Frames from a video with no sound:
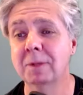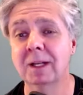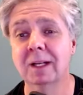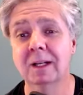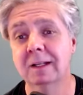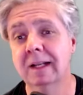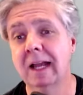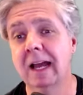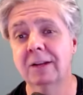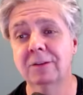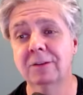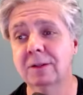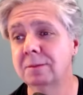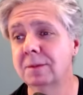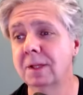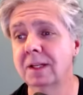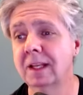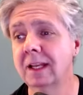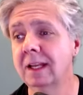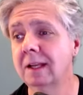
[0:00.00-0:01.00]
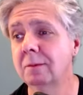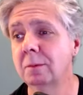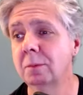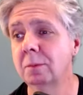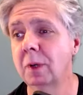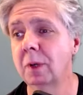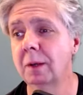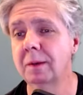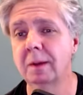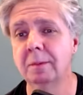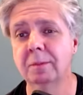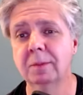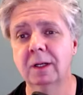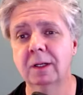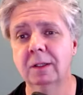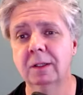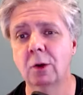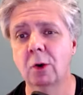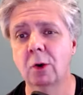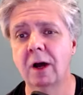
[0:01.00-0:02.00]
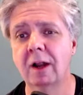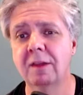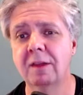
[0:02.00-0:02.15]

gonna actually today. Probably I'm gonna go out.